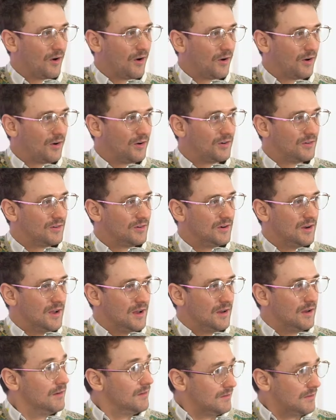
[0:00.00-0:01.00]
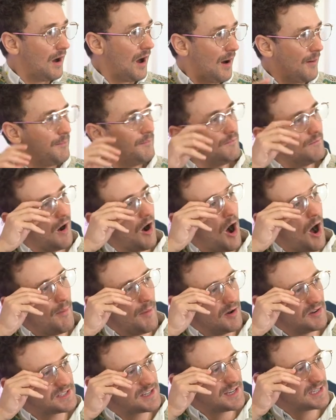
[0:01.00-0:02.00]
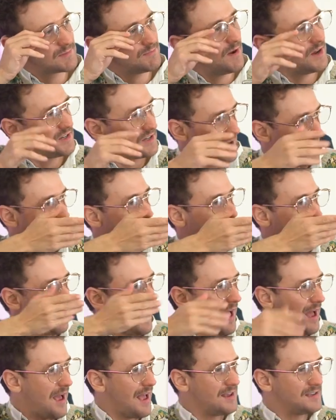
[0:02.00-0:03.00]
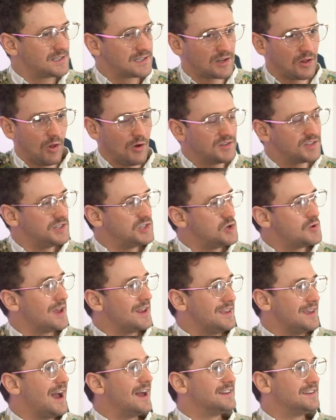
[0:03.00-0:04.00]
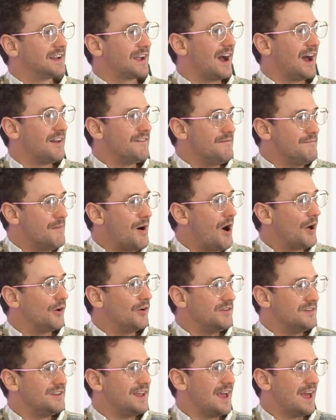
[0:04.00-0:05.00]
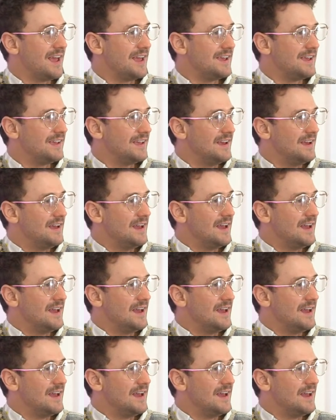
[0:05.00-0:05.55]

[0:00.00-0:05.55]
are um, almost as much uh, as close as you can get to kind of modern day